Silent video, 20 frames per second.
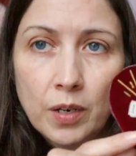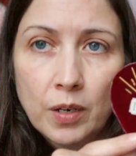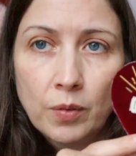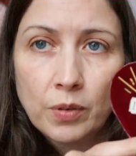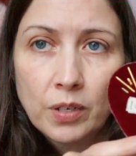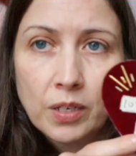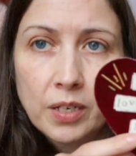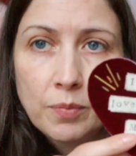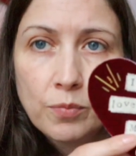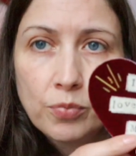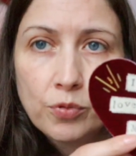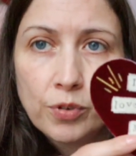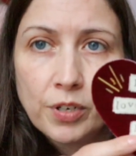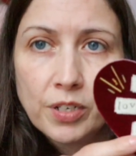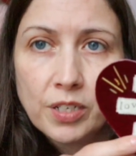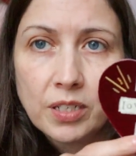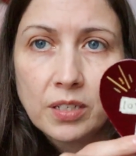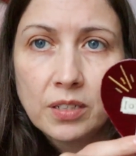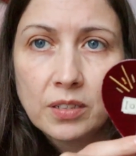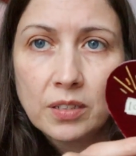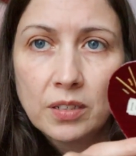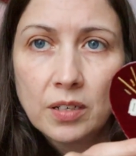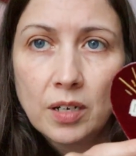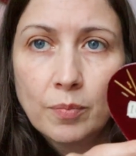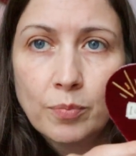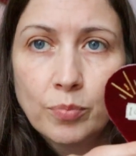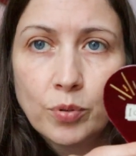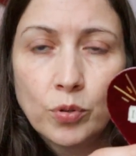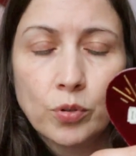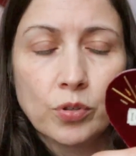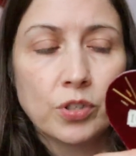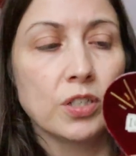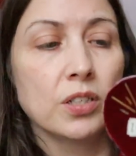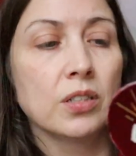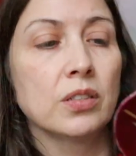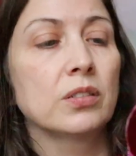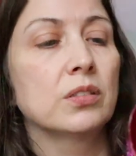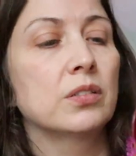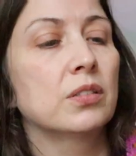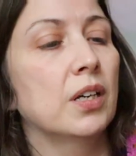embroider a
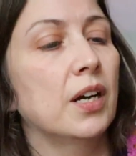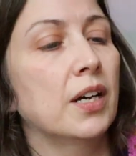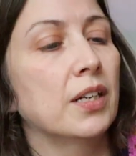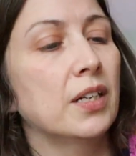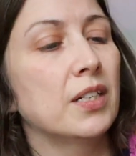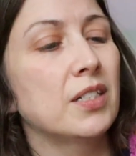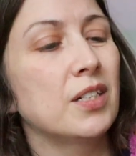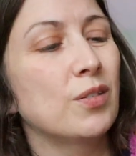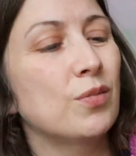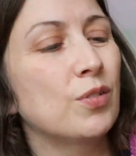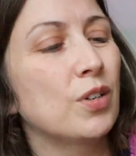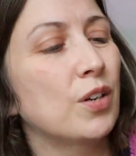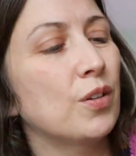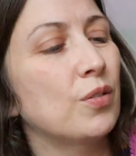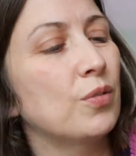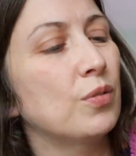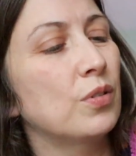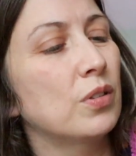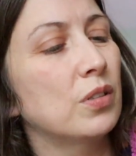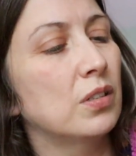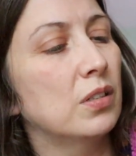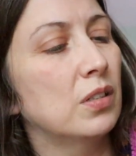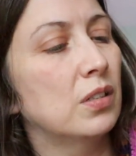border, and I don't know